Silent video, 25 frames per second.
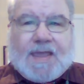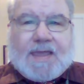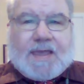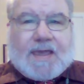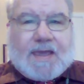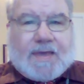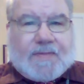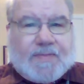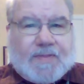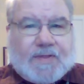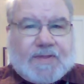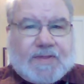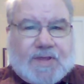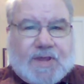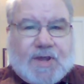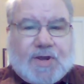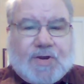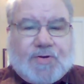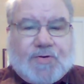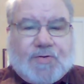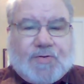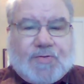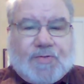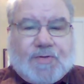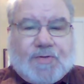In the
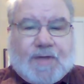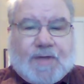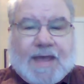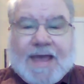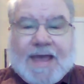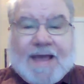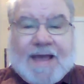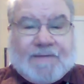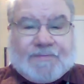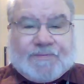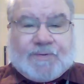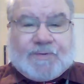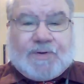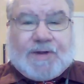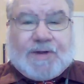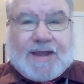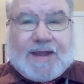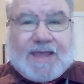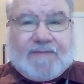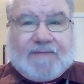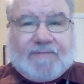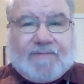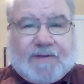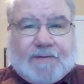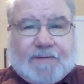years after
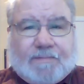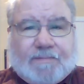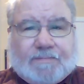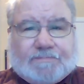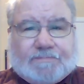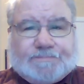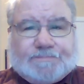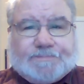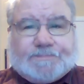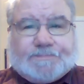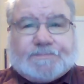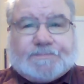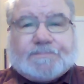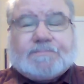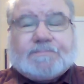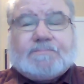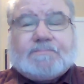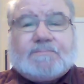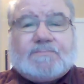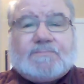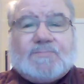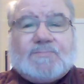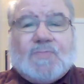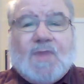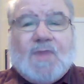David,
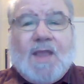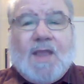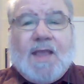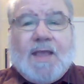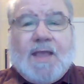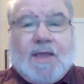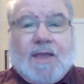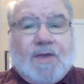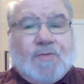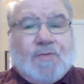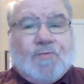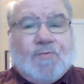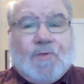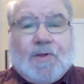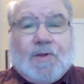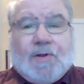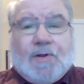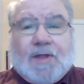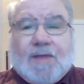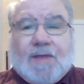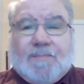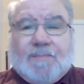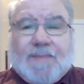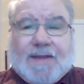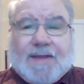Israel
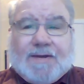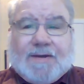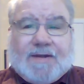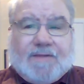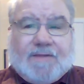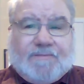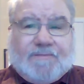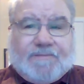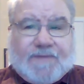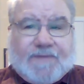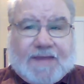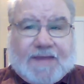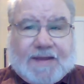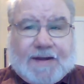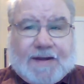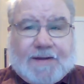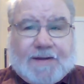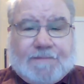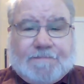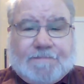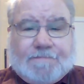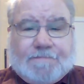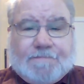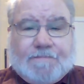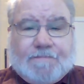had been
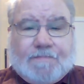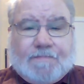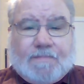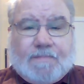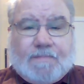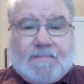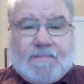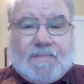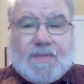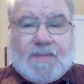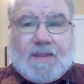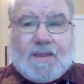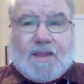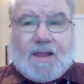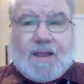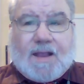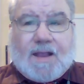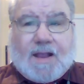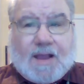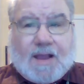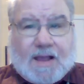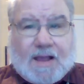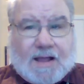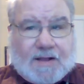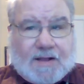defeated,
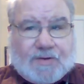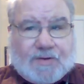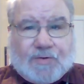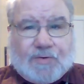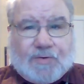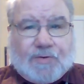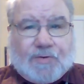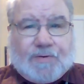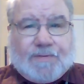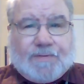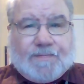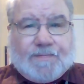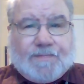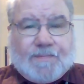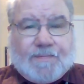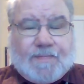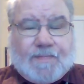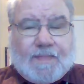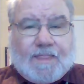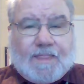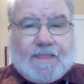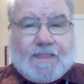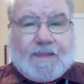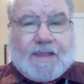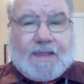conquered,
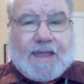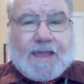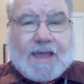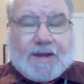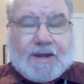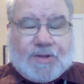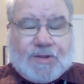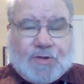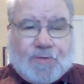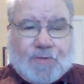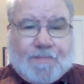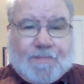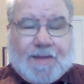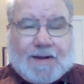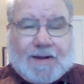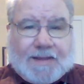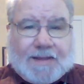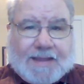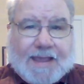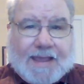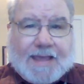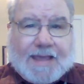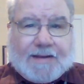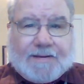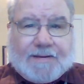and
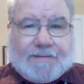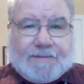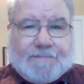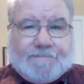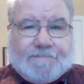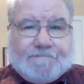humiliated.